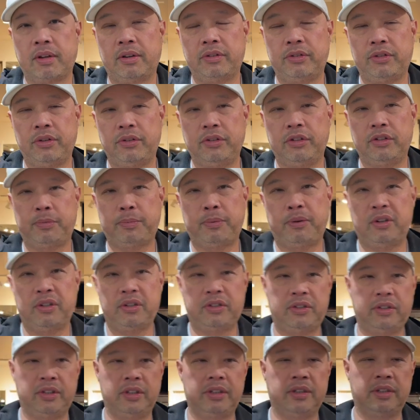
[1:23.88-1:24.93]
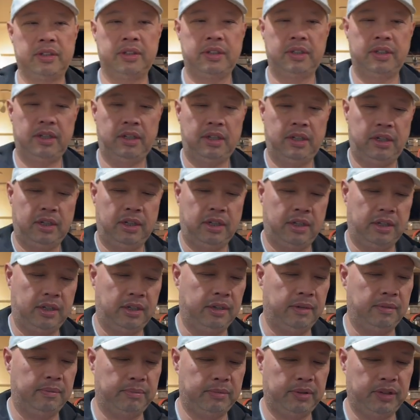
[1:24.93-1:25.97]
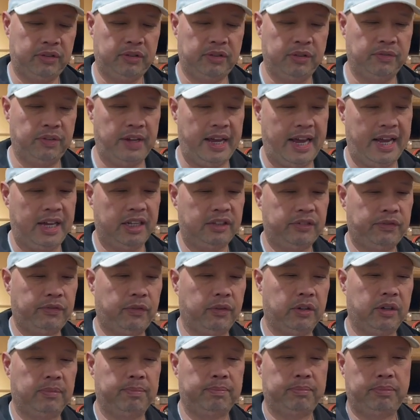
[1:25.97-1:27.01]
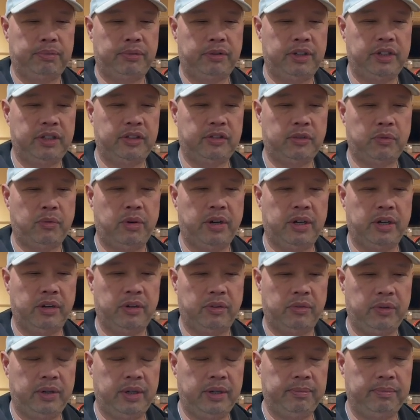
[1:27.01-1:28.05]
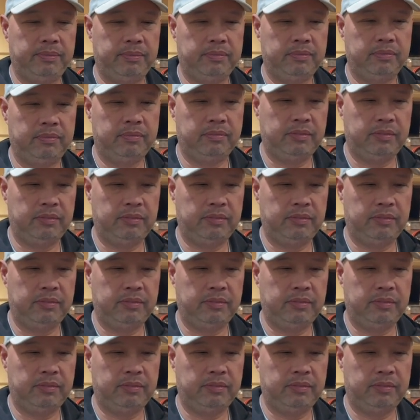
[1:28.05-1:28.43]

So this person must have asked for a pretty square grip.